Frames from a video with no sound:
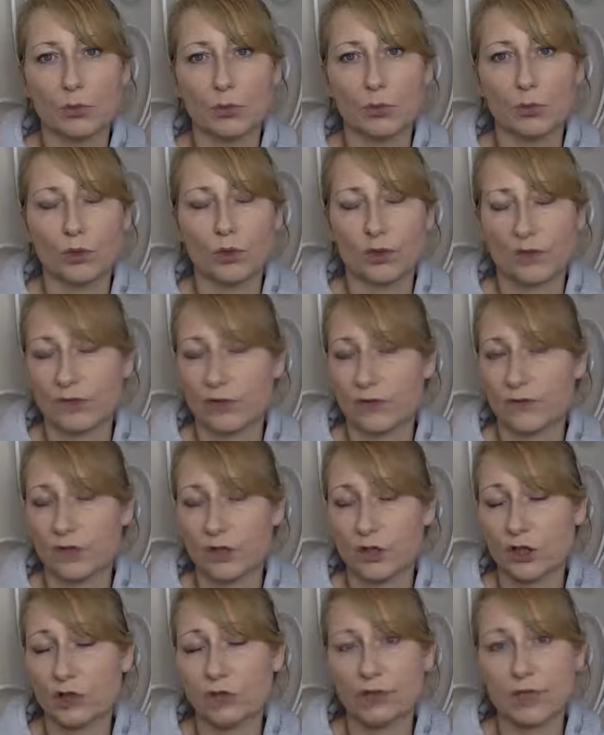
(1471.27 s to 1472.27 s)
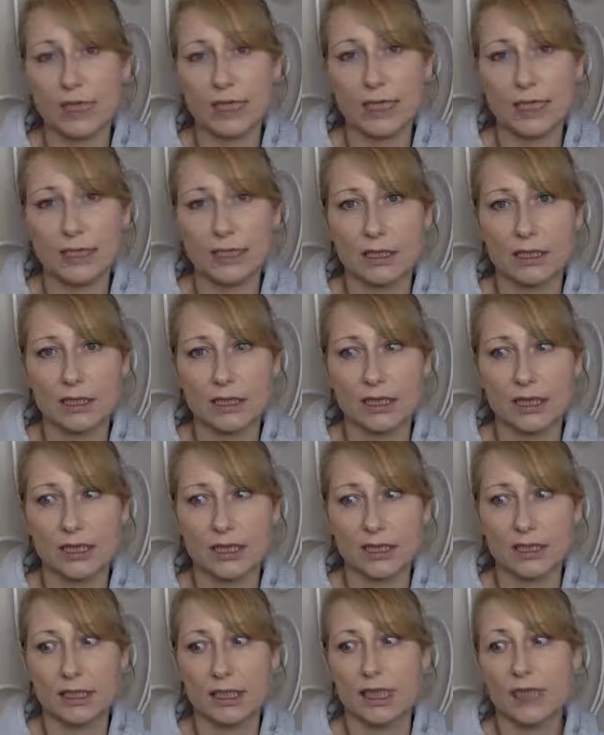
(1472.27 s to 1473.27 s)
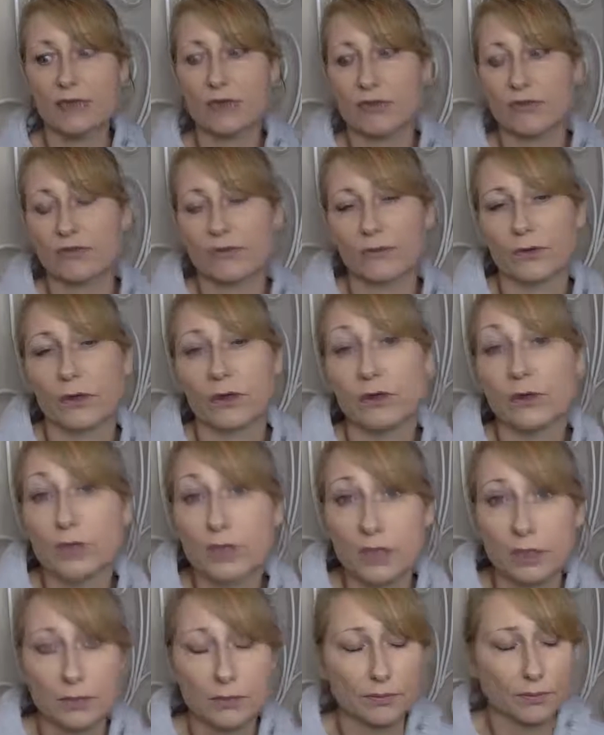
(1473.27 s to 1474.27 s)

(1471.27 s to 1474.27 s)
with for two days as, as an introvert.